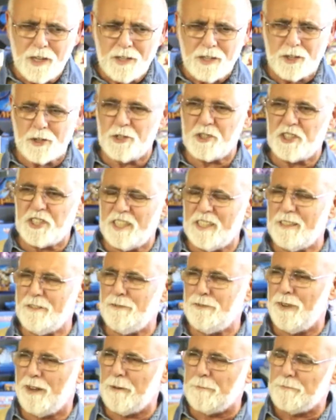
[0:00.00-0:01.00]
So
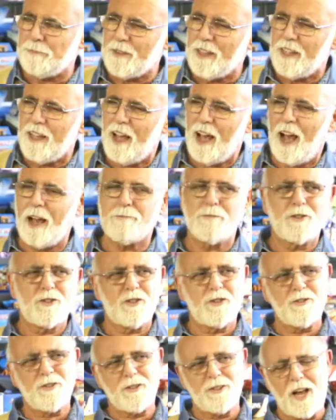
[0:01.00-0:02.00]
Steve, I'm
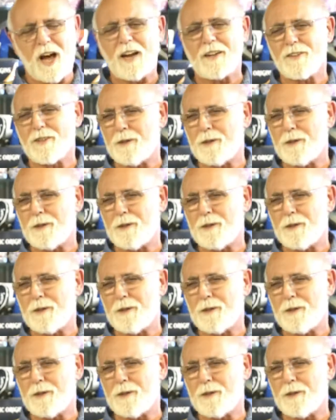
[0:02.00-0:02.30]
sure a lot